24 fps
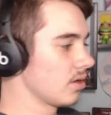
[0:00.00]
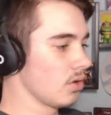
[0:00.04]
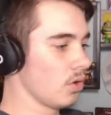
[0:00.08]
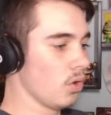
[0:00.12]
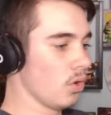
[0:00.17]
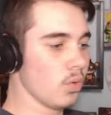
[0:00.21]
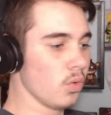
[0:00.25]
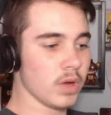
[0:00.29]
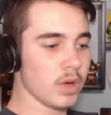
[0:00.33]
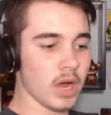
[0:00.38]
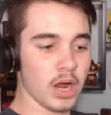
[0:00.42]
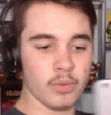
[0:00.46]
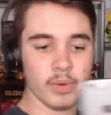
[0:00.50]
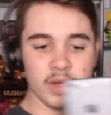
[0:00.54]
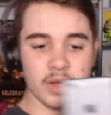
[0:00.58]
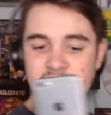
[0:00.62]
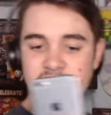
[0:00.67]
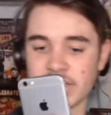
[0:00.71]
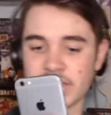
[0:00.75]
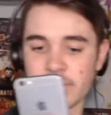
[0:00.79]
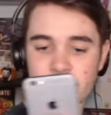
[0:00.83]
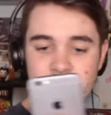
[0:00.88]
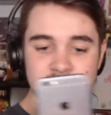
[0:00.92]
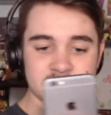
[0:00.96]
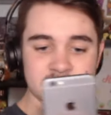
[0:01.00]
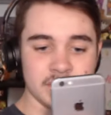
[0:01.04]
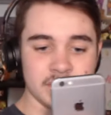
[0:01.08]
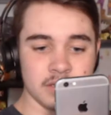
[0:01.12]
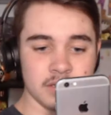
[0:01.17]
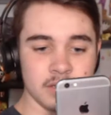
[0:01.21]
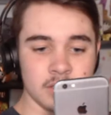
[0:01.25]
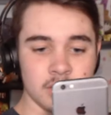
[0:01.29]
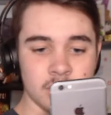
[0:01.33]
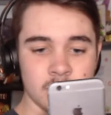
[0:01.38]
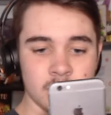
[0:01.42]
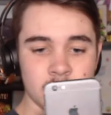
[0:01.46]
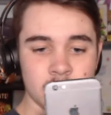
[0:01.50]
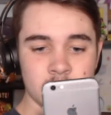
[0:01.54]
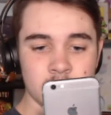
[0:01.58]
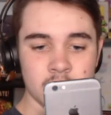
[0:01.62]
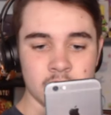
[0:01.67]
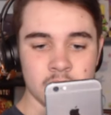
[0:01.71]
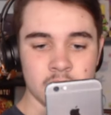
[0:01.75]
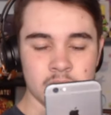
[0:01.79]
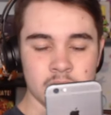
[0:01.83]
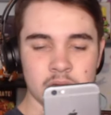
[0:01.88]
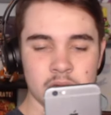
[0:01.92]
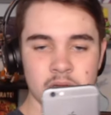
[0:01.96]
Oh god, where's he? Where's he?
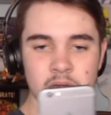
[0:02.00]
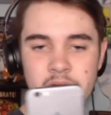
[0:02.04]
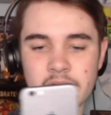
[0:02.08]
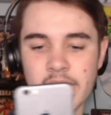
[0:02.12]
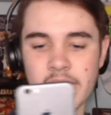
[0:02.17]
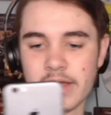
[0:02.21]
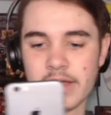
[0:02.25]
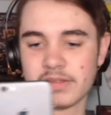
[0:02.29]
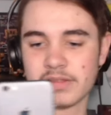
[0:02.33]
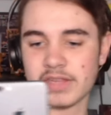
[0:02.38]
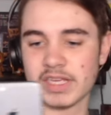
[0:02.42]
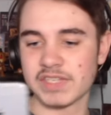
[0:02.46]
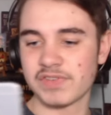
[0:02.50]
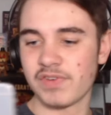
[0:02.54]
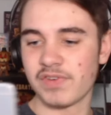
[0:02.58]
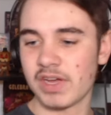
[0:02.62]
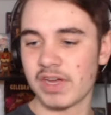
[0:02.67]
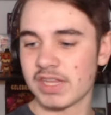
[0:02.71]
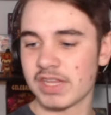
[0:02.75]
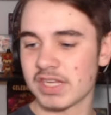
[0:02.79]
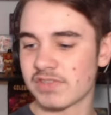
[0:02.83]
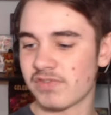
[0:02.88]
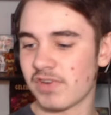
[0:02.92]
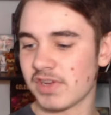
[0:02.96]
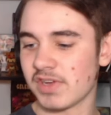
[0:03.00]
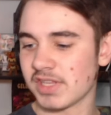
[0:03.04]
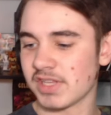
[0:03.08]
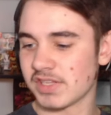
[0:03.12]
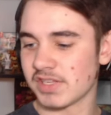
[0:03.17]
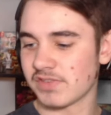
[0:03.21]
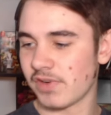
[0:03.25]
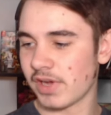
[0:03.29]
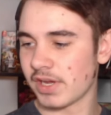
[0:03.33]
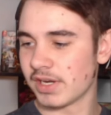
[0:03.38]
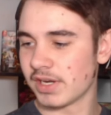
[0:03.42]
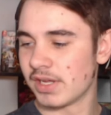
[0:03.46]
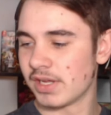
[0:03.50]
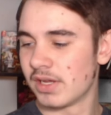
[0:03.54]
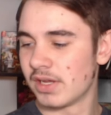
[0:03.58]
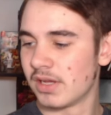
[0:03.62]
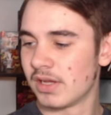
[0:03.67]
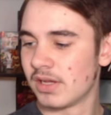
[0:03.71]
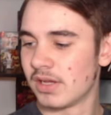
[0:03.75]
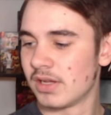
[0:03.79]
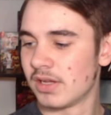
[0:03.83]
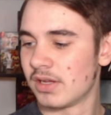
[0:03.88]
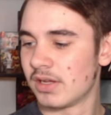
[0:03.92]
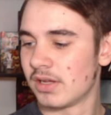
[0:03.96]
Okay, that's fine, that's fine, that's fine.
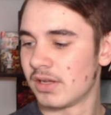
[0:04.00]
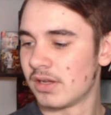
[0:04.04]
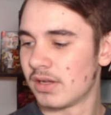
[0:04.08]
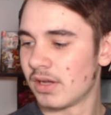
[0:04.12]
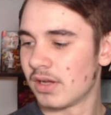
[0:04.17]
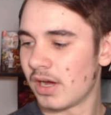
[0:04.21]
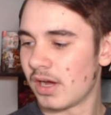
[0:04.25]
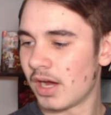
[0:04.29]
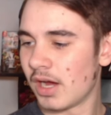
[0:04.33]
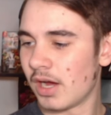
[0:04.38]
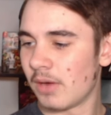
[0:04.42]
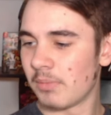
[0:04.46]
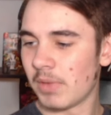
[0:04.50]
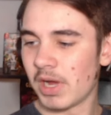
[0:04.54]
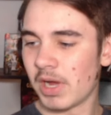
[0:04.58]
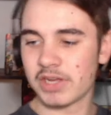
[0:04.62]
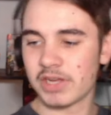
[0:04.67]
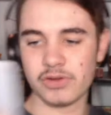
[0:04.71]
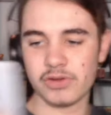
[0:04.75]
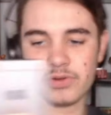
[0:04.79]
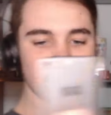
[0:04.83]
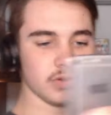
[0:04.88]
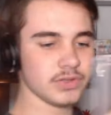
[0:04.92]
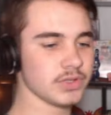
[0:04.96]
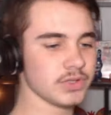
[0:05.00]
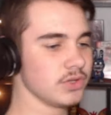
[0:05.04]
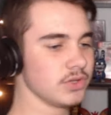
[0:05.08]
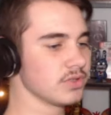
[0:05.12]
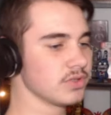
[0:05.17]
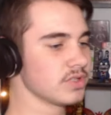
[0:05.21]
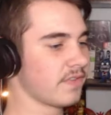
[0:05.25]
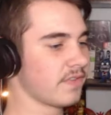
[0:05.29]
Um, I could also use the